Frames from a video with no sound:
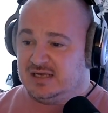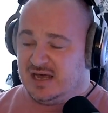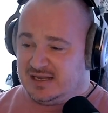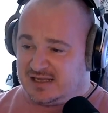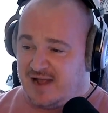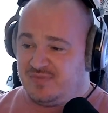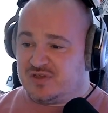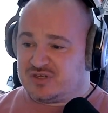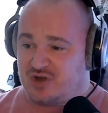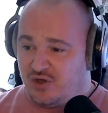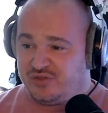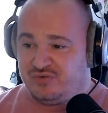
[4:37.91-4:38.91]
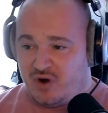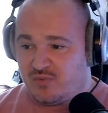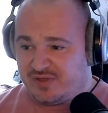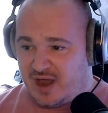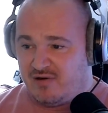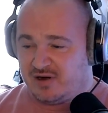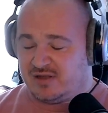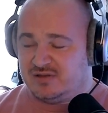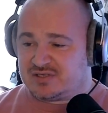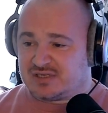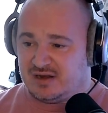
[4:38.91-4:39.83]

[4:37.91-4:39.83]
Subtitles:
And again, there's nothing wrong with arrogance